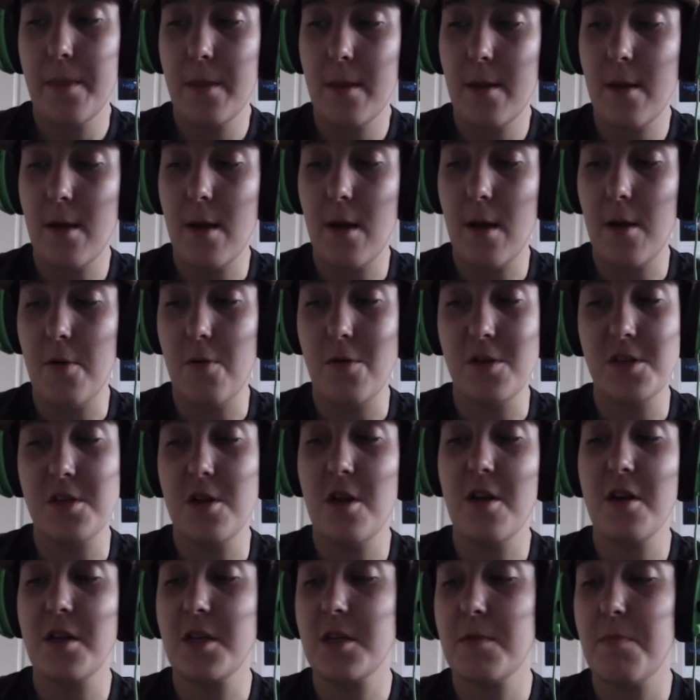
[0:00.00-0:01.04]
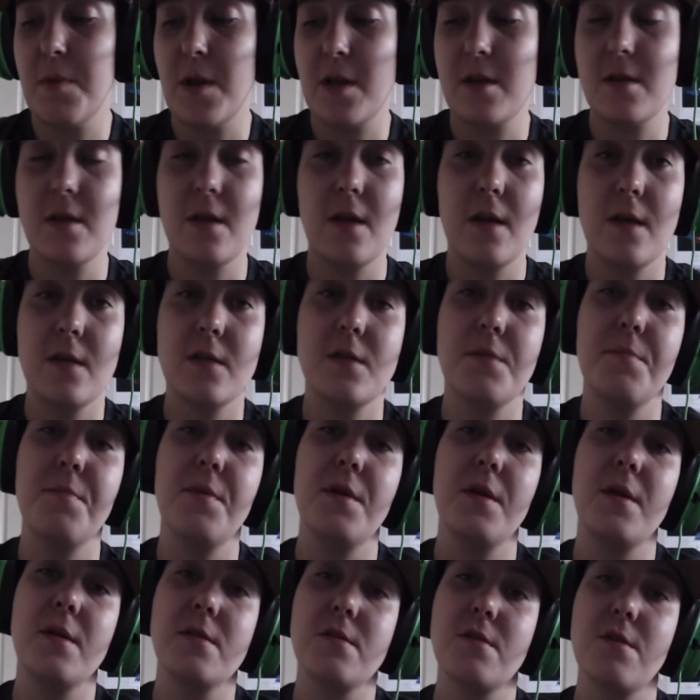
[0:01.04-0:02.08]
I was not expecting it to
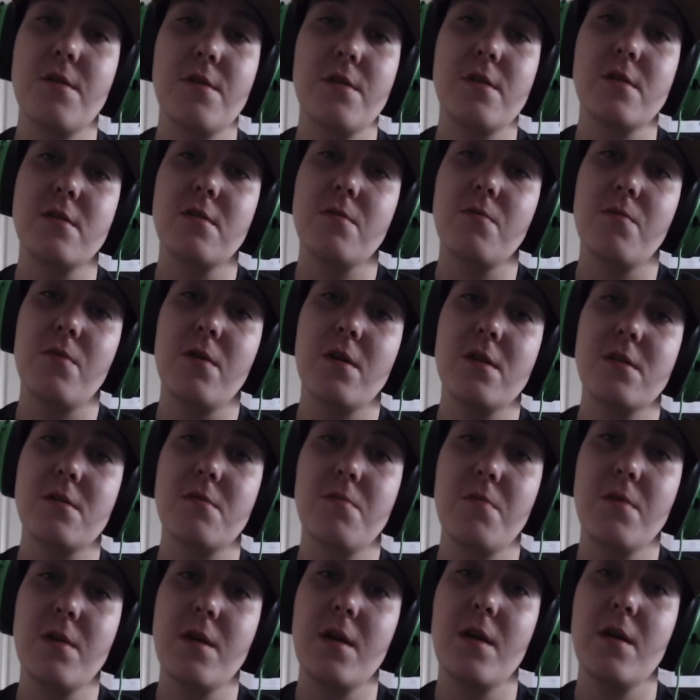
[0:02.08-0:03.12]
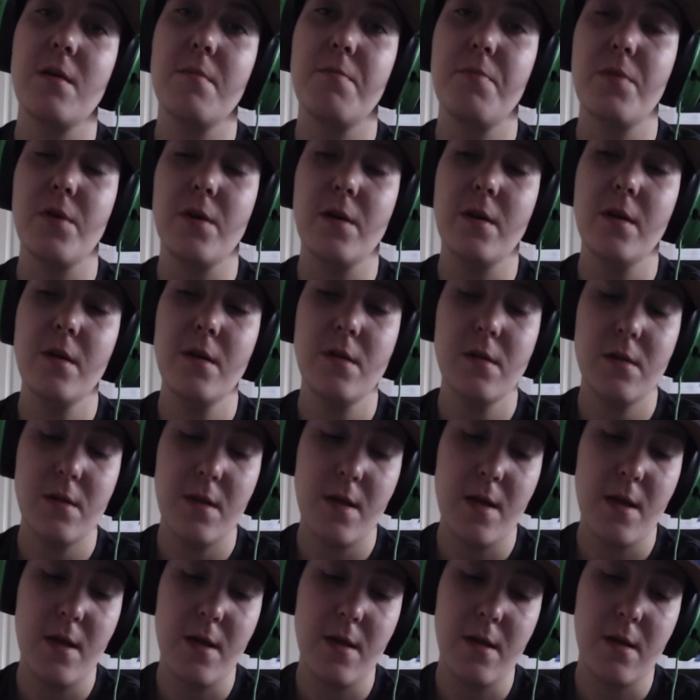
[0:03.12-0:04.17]
be as good as it was when I put it in,
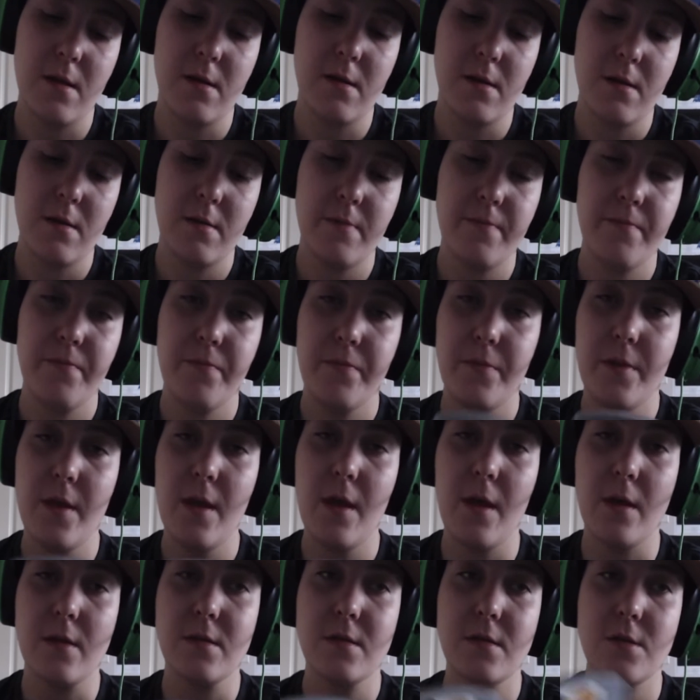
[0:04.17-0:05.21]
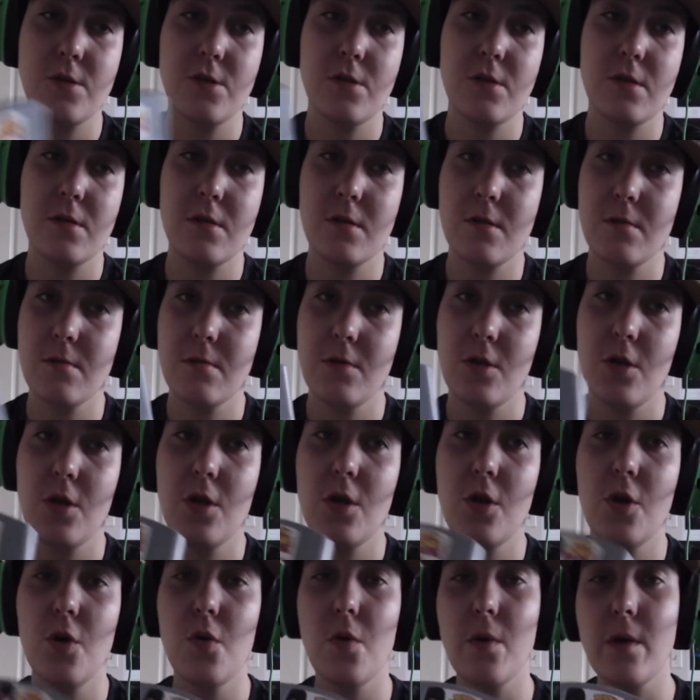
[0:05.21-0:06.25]
and yeah, it's just
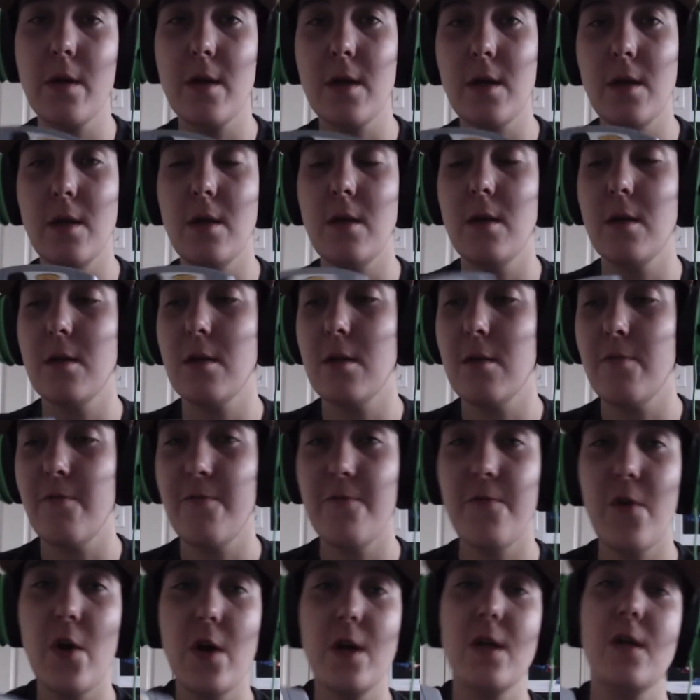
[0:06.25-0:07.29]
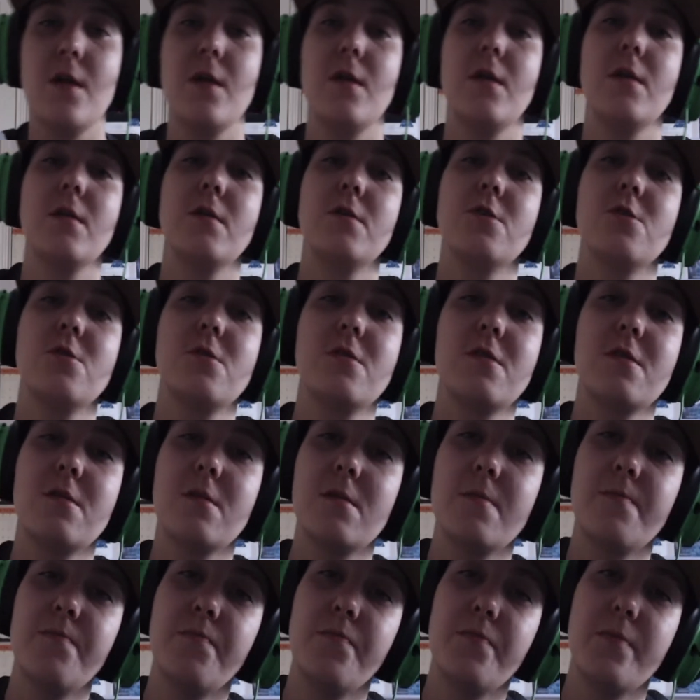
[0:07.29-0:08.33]
quirky and funny and
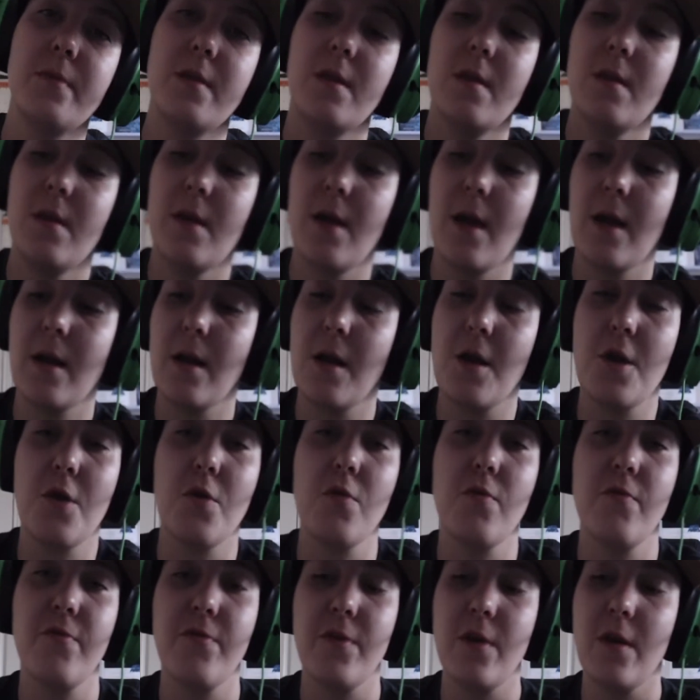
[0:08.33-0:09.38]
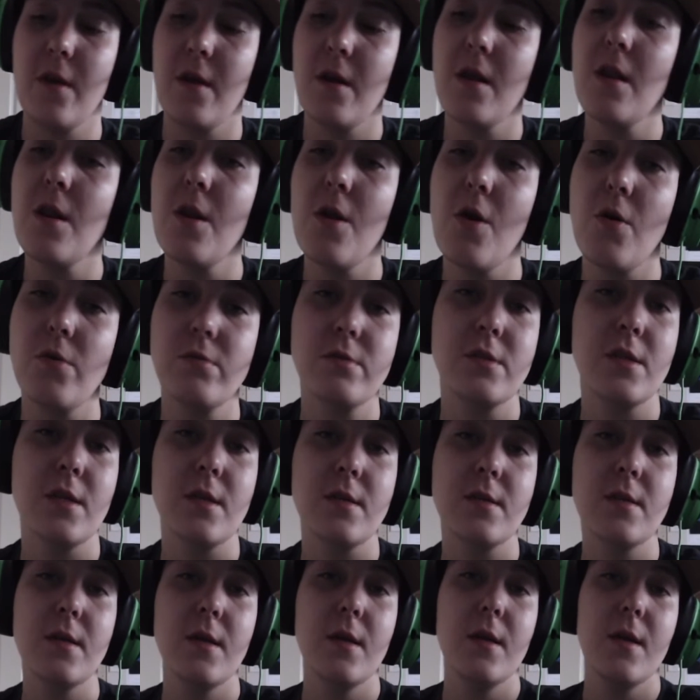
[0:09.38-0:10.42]
just kind of goofy, and it knows
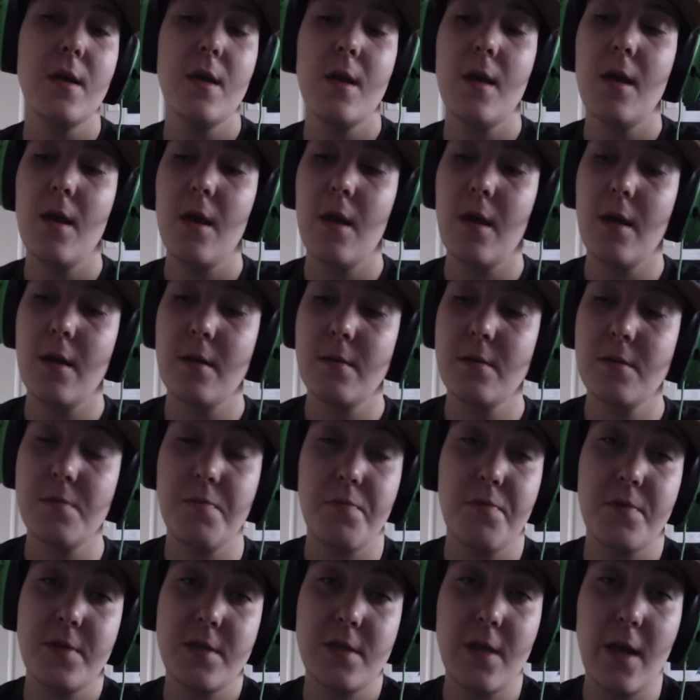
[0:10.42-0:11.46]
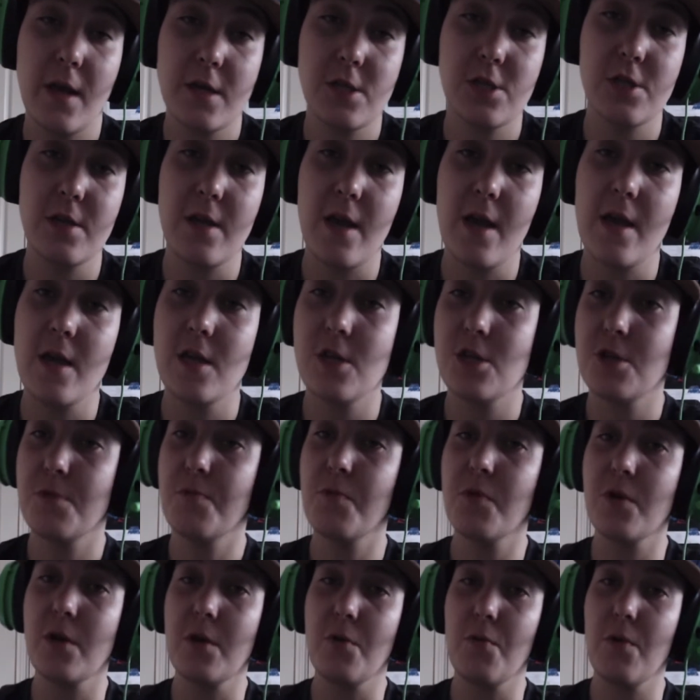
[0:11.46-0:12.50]
it. It's actually aged
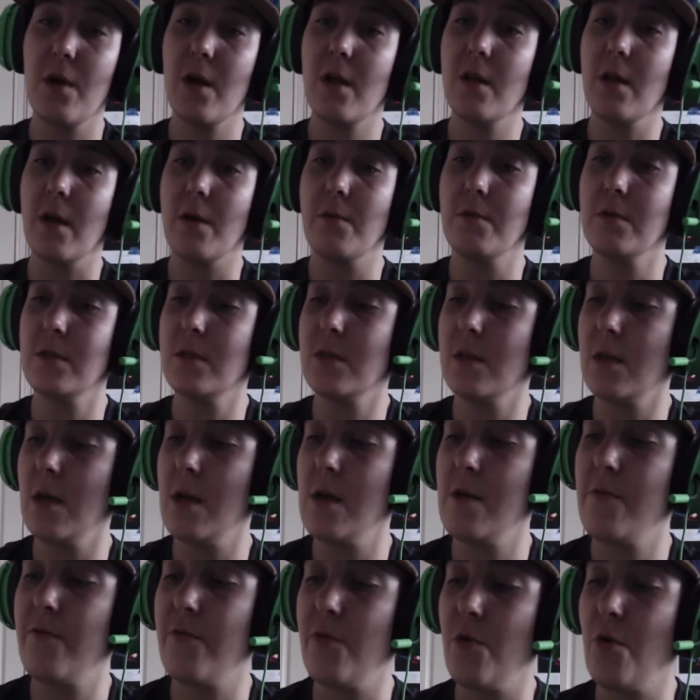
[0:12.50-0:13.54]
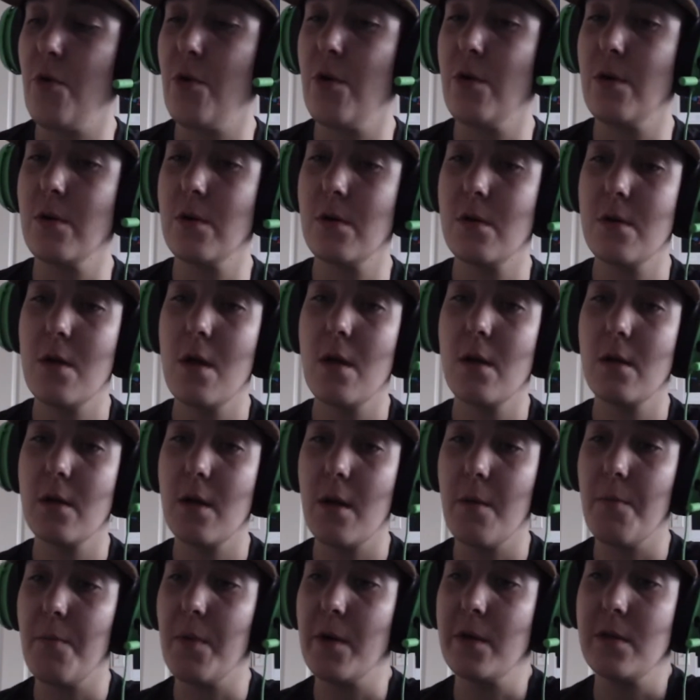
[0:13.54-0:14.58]
pretty well, I would say, for
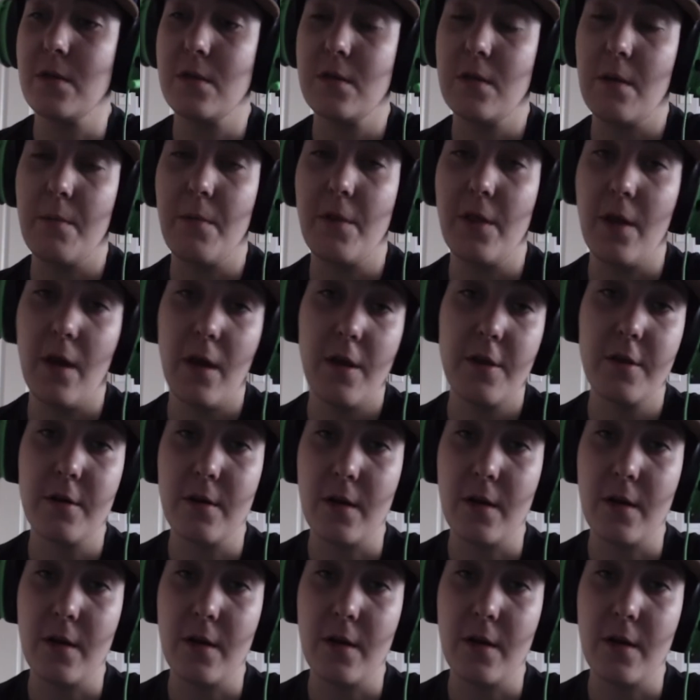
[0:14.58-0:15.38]
compared to some of the other